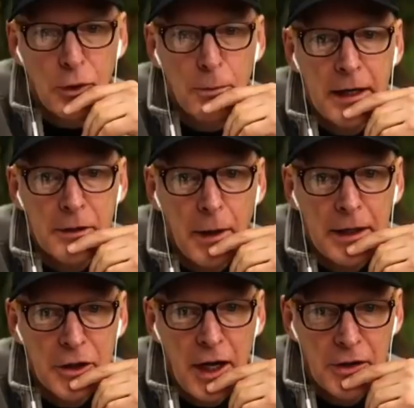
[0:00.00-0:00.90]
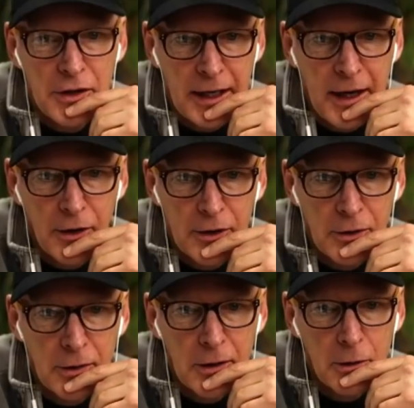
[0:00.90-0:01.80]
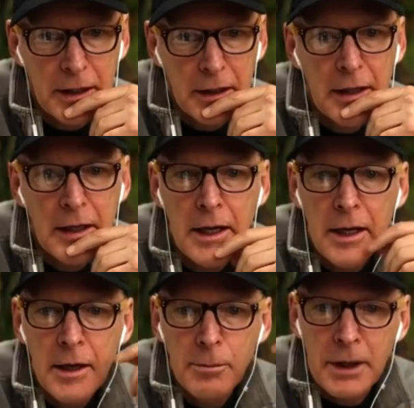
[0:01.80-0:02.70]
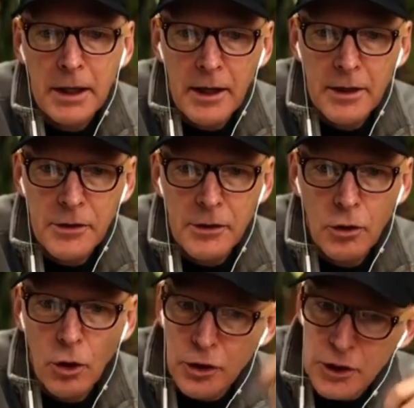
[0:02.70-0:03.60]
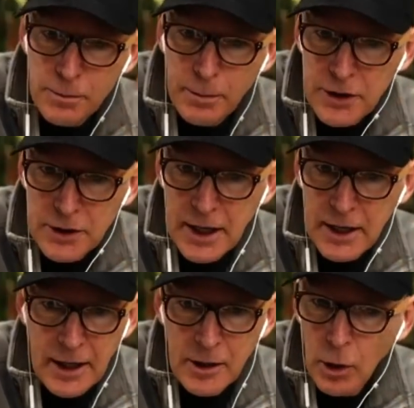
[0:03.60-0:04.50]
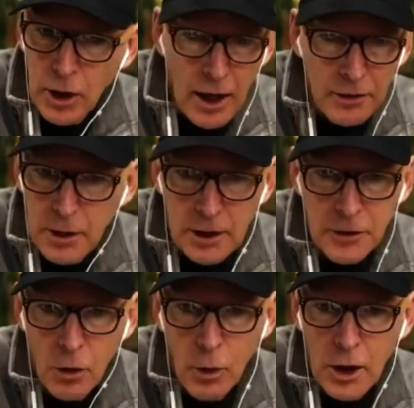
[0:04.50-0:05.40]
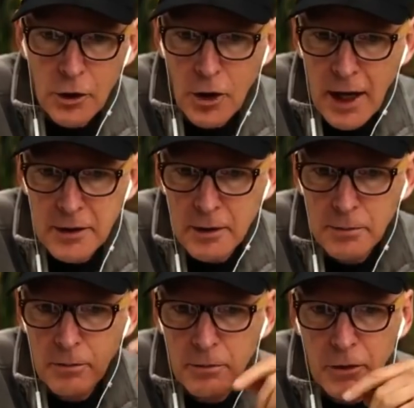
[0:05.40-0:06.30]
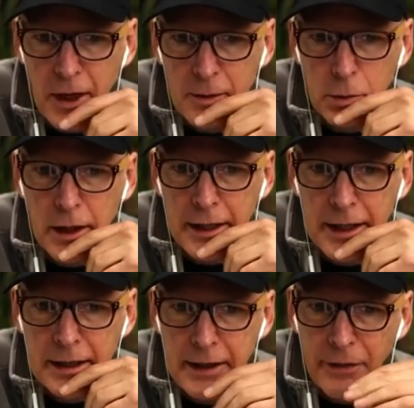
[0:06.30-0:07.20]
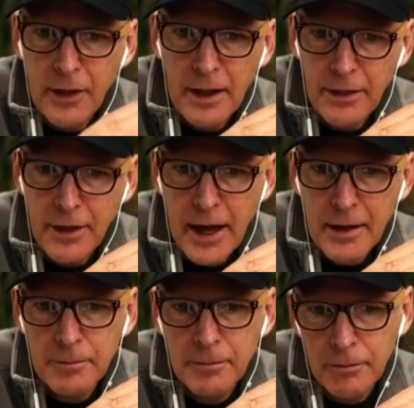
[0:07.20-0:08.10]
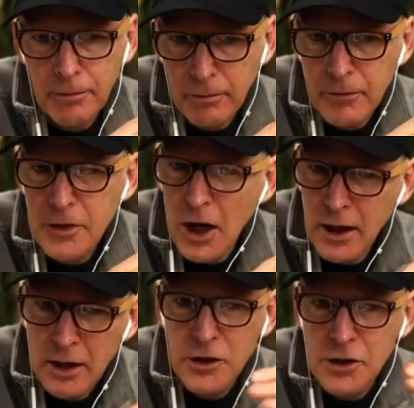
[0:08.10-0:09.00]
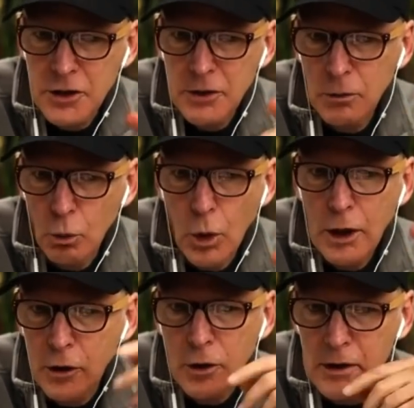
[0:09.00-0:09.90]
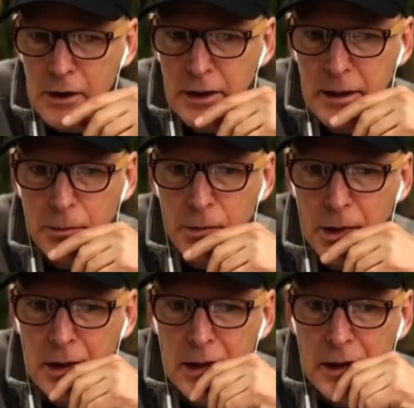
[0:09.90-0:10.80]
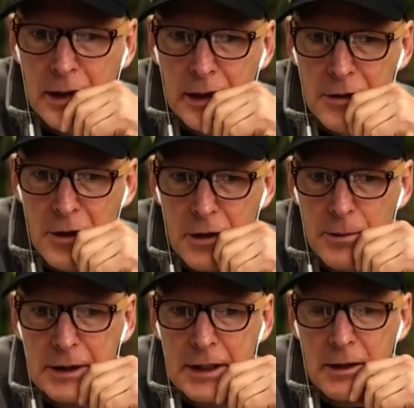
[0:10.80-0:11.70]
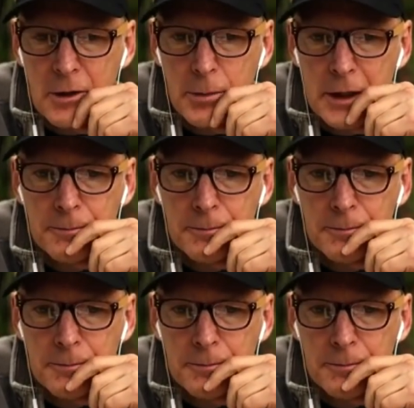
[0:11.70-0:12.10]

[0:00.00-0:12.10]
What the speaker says: bikes might change the character a little bit, because you couldn't just pitch a tent anywhere out in the middle of nowhere. You had to plug in, and that changed where you could sleep. Can you talk about that a little bit?